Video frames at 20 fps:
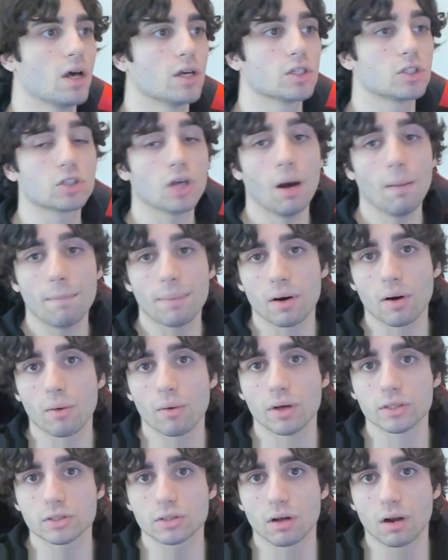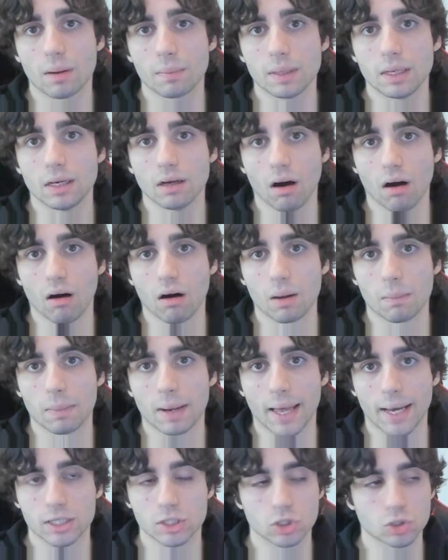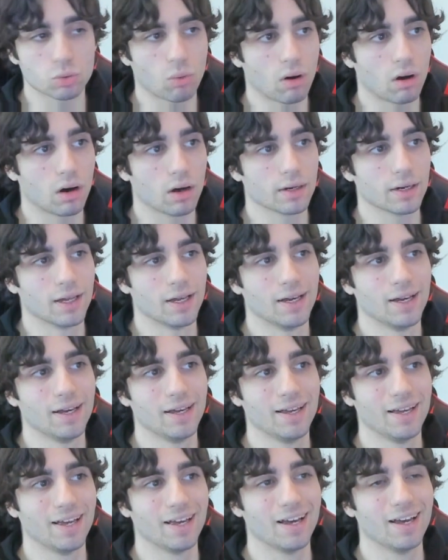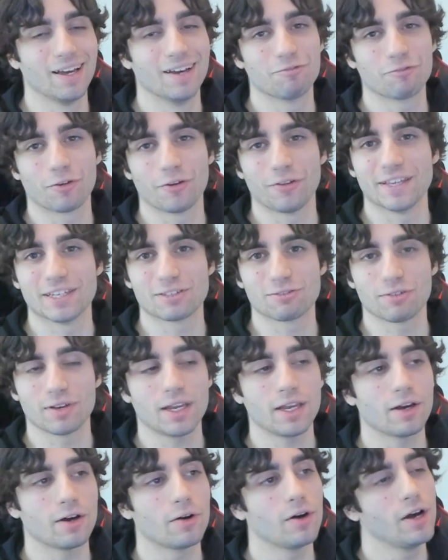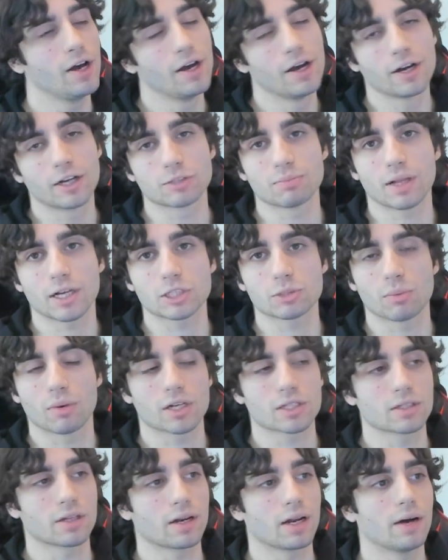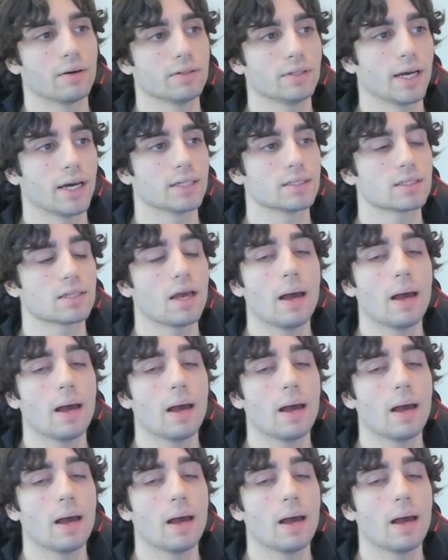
Sampo is gonna be our Black Swan for this video, because Black Swan is not out yet.